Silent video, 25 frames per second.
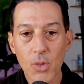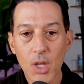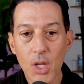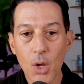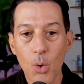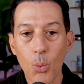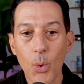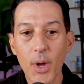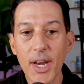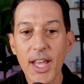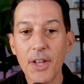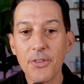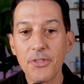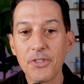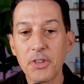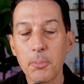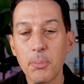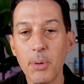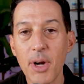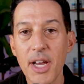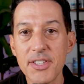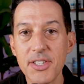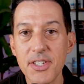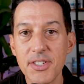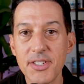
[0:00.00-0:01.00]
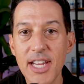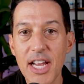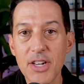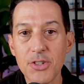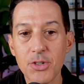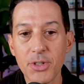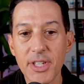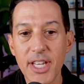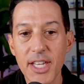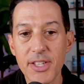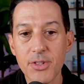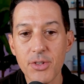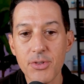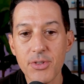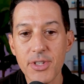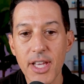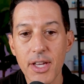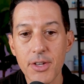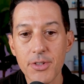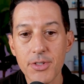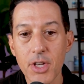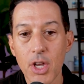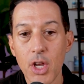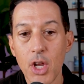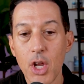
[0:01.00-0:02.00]
What else suppresses natural cancer
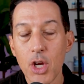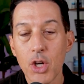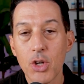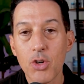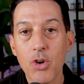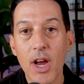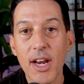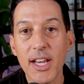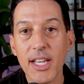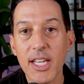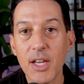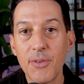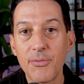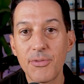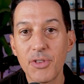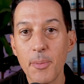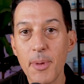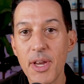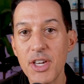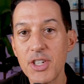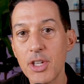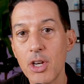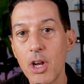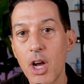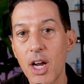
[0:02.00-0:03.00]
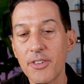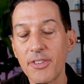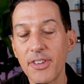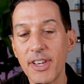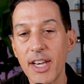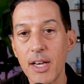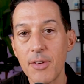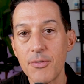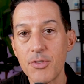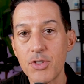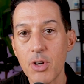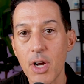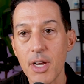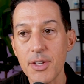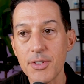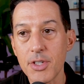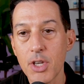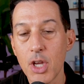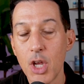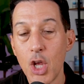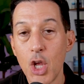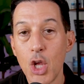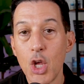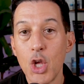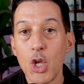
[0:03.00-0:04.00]
cells? Chronic inflammation, oxidative
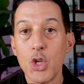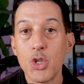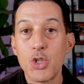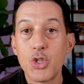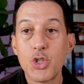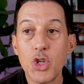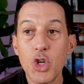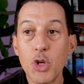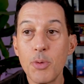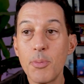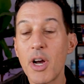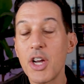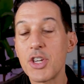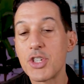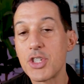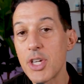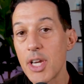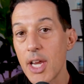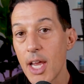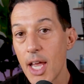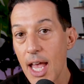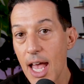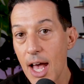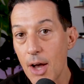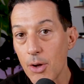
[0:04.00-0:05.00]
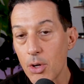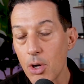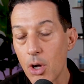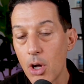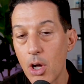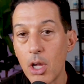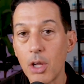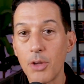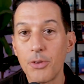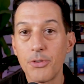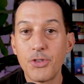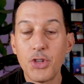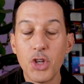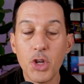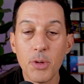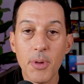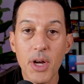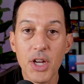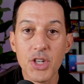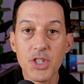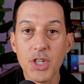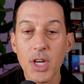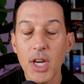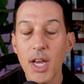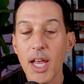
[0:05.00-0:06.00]
stress. Too much alcohol, too
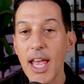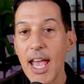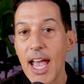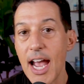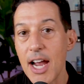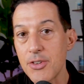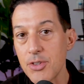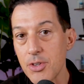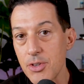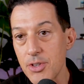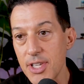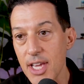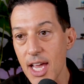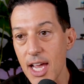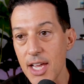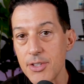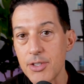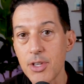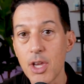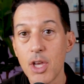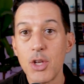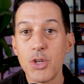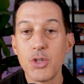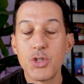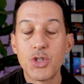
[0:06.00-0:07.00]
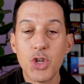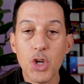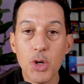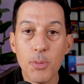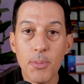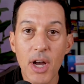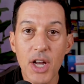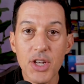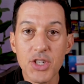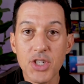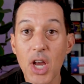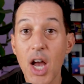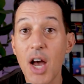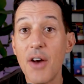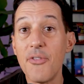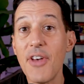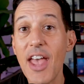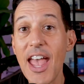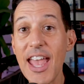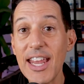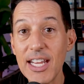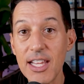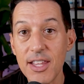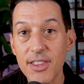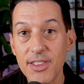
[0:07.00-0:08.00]
much exercise, too much of
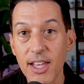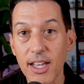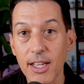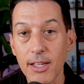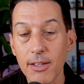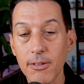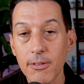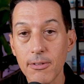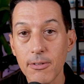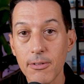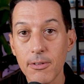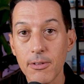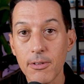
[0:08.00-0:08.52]
anything